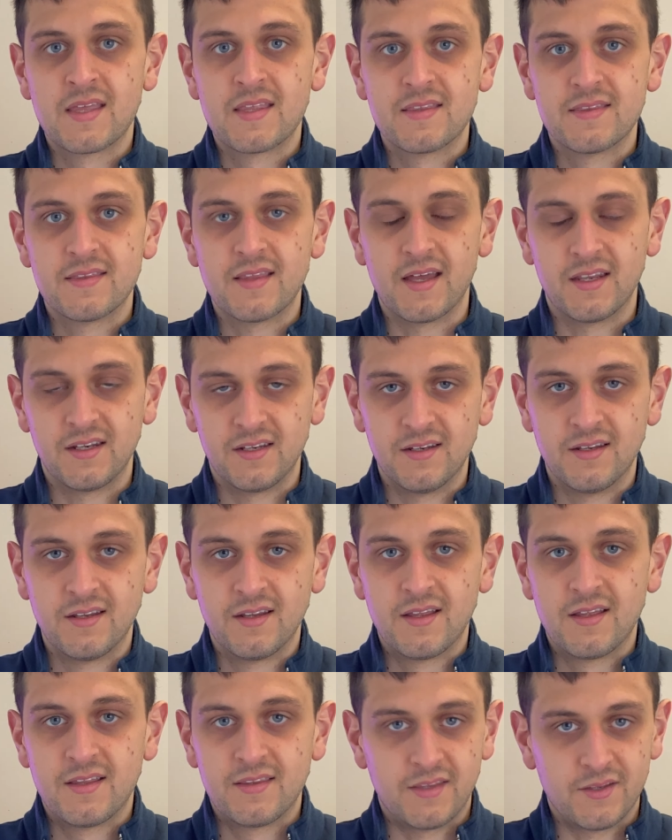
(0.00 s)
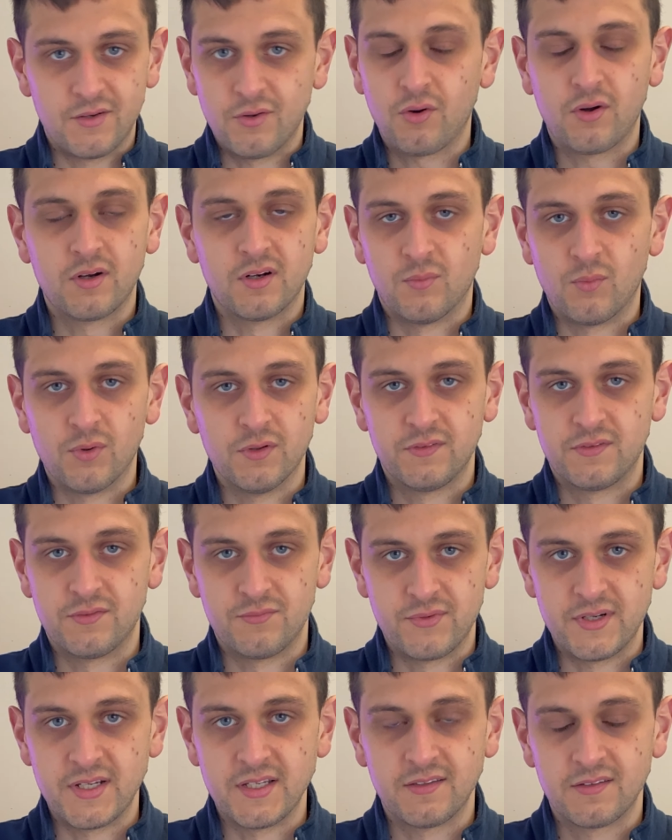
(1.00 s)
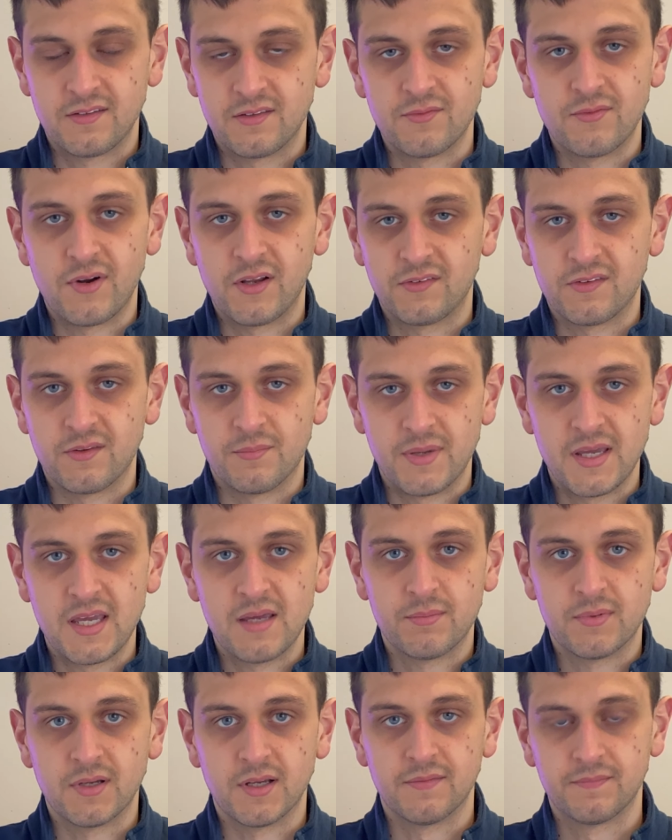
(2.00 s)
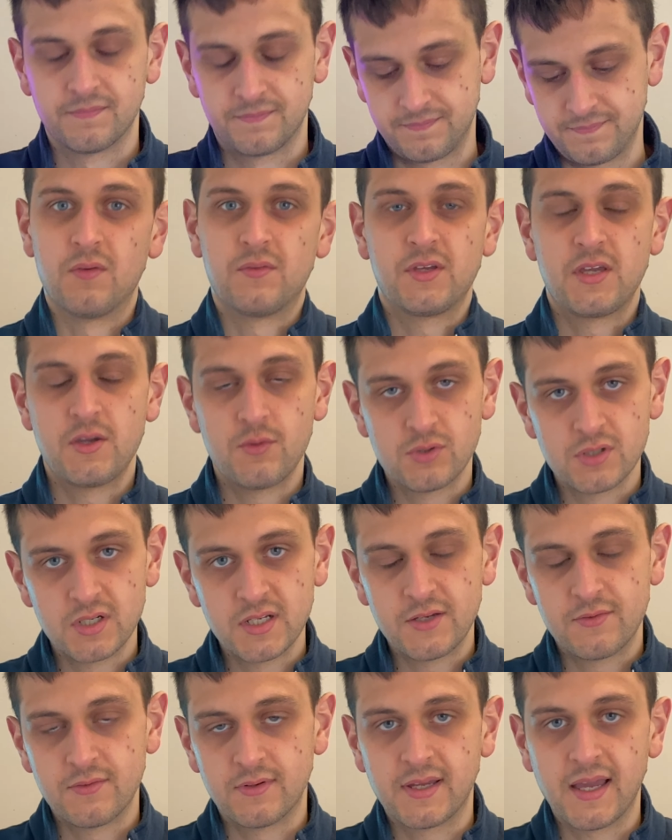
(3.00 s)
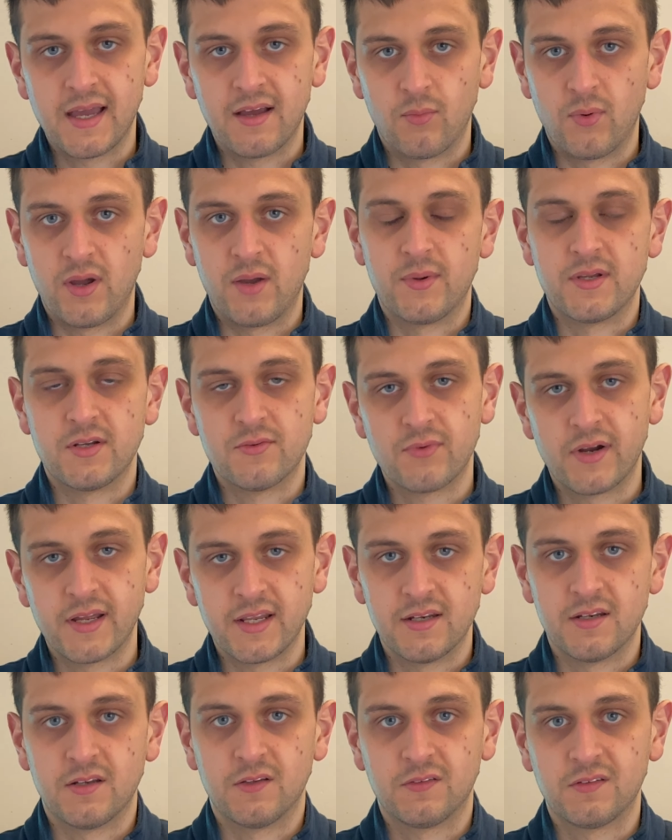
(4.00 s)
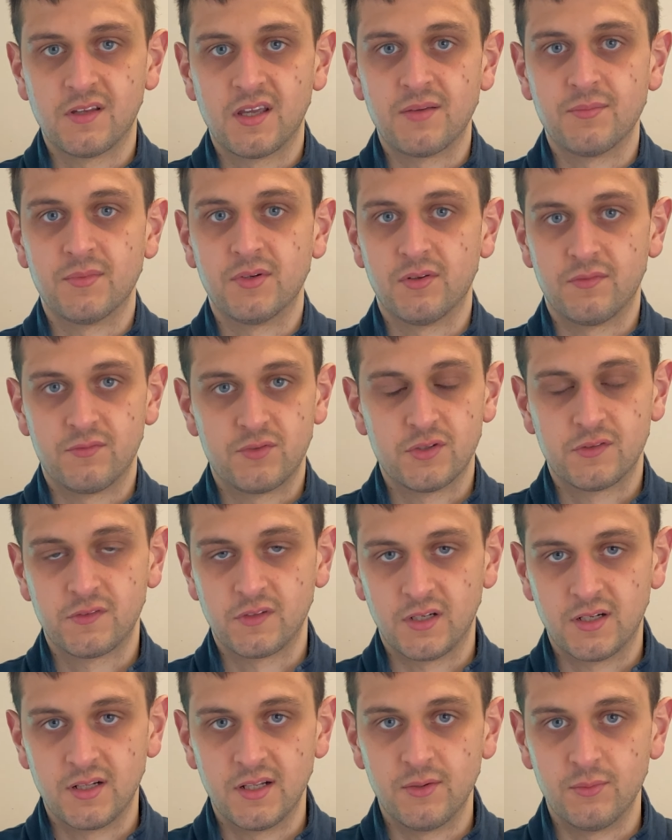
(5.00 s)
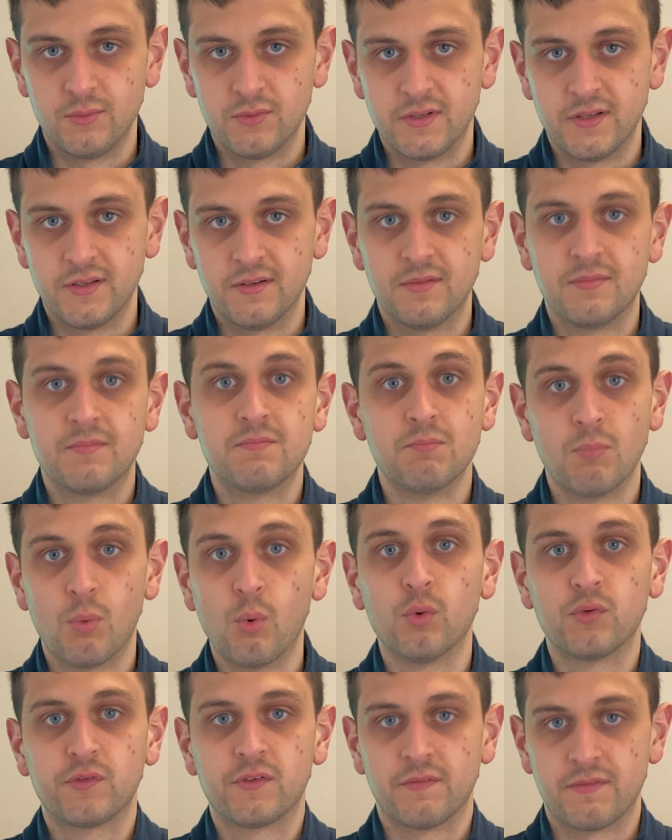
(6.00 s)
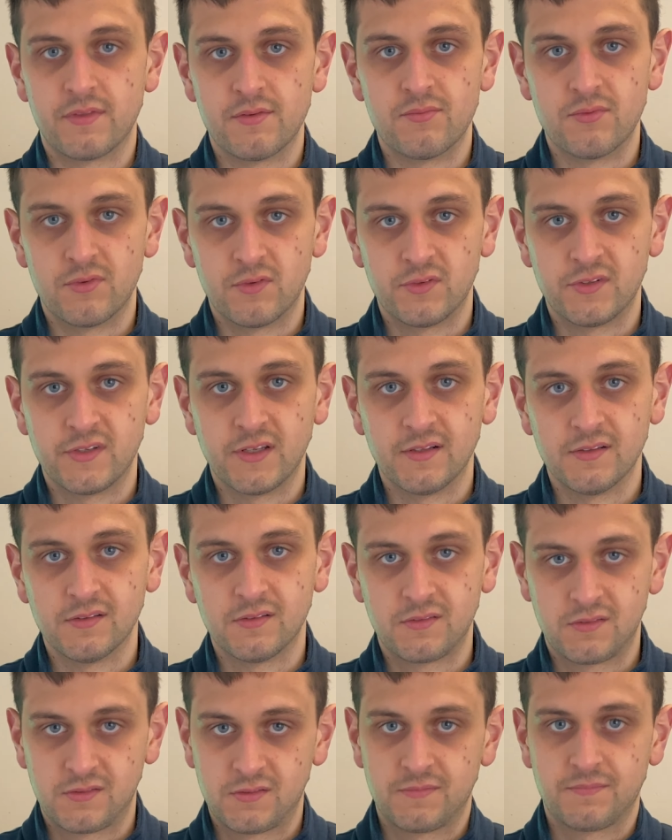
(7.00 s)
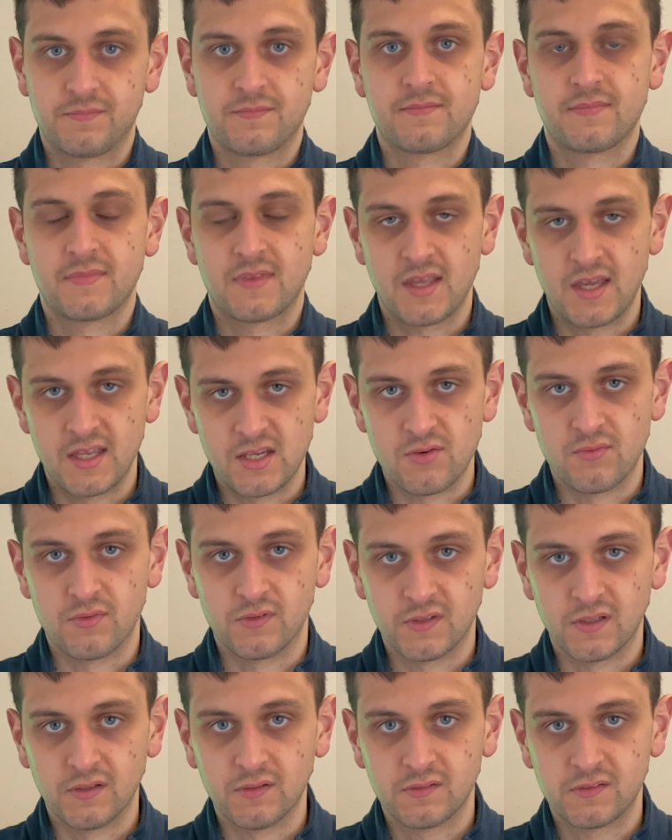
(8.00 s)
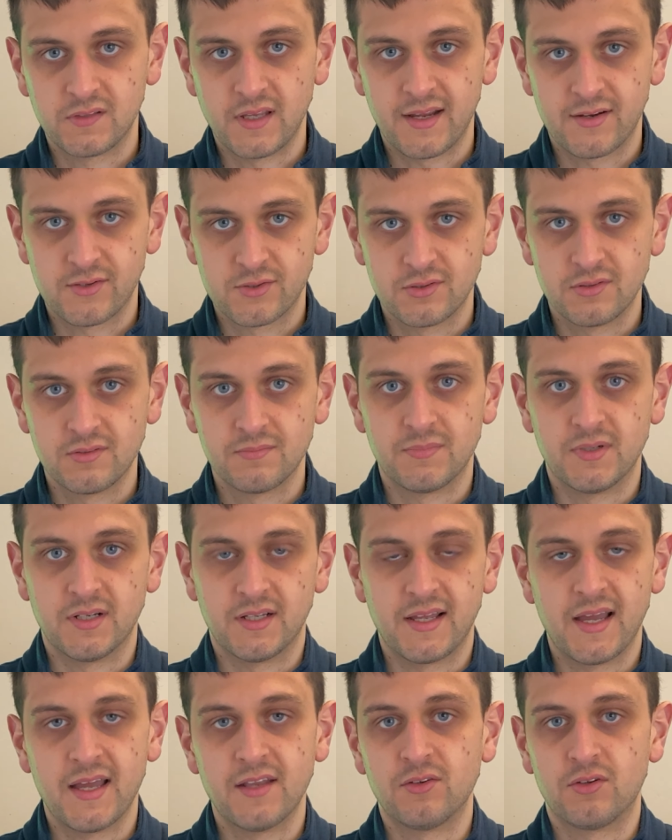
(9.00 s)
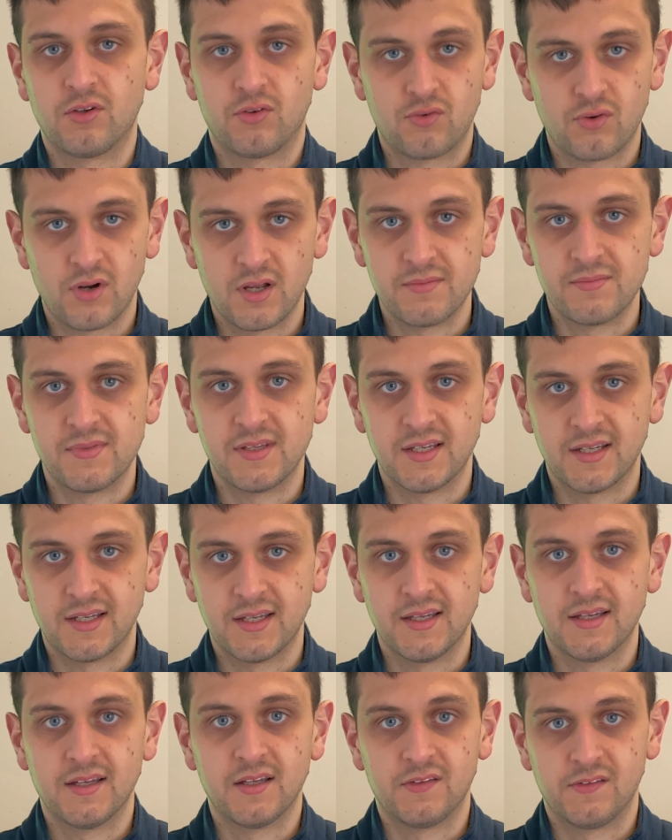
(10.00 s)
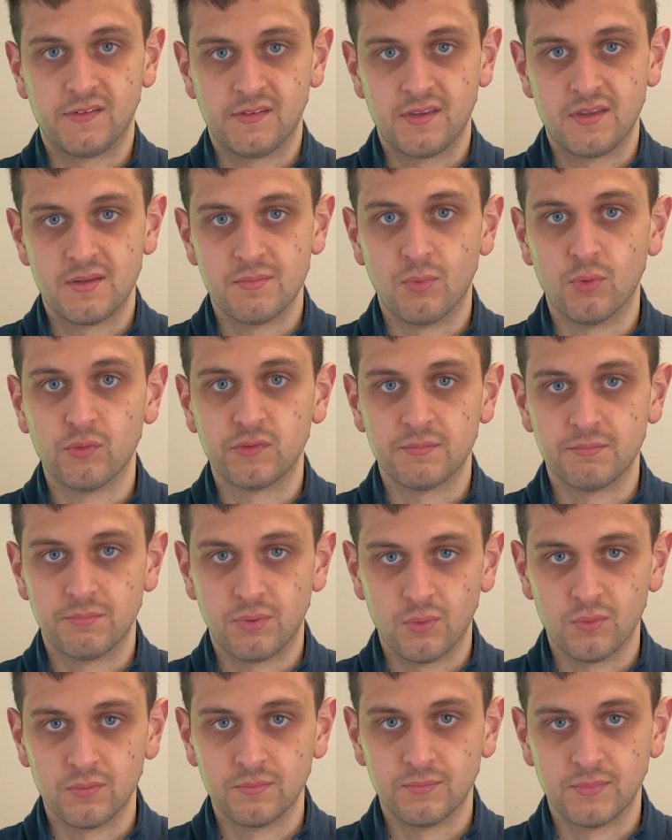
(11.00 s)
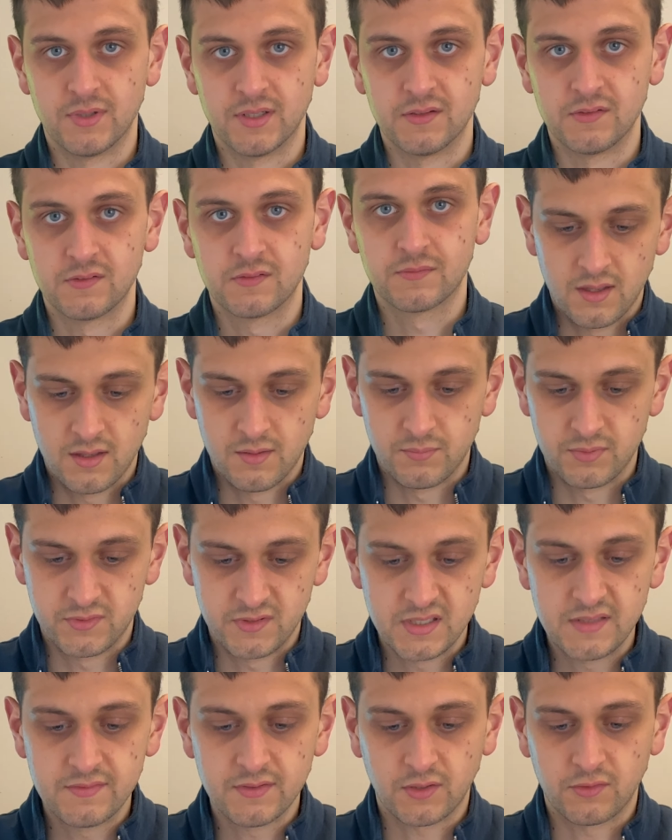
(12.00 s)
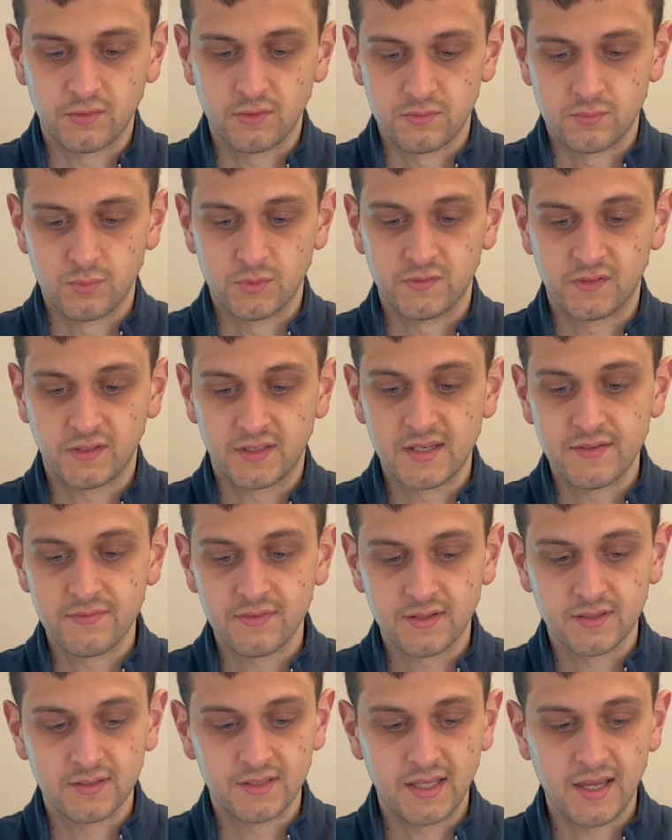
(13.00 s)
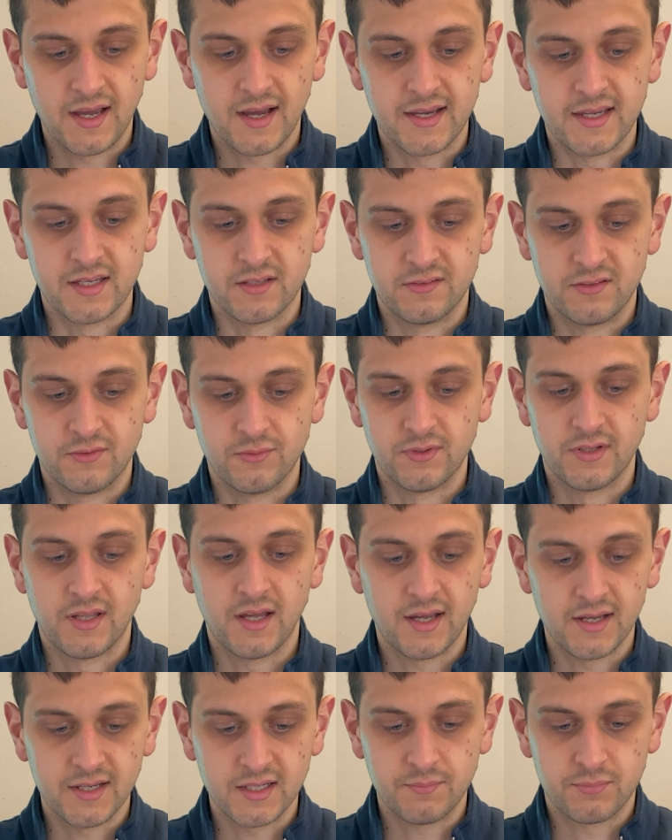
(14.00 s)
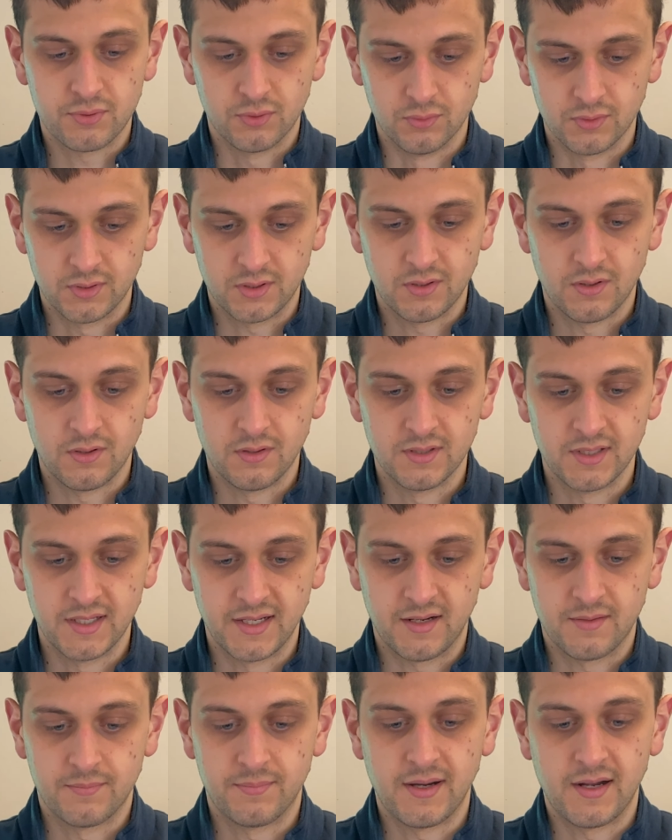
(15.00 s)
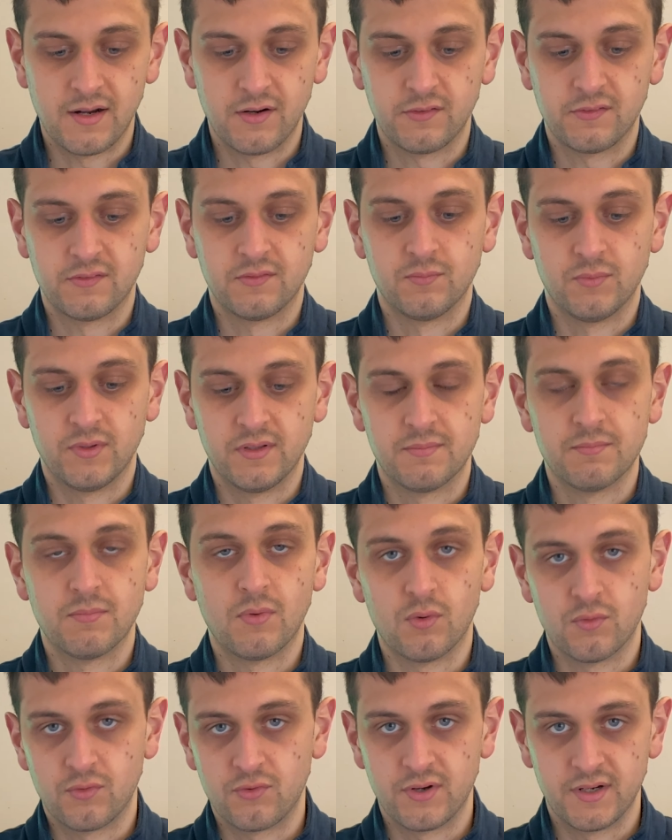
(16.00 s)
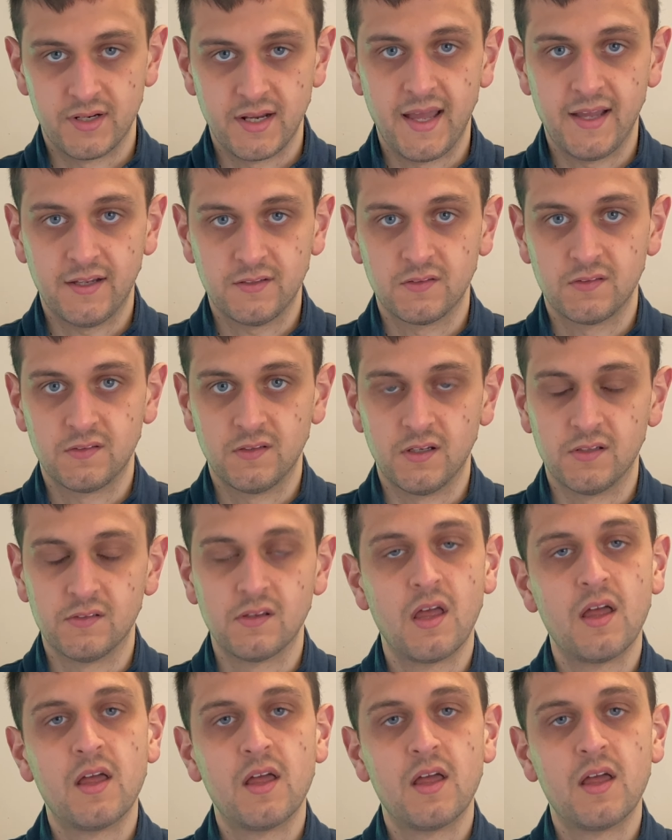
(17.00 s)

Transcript: then they're not going to want to read the rest of the paper. Usually you can get away when you're writing an assignment of just including most of the results in your results section, but again, just try and make it as the most important ones. Perceived exertion was significantly higher during the high protocol in comparison with moderate exercise.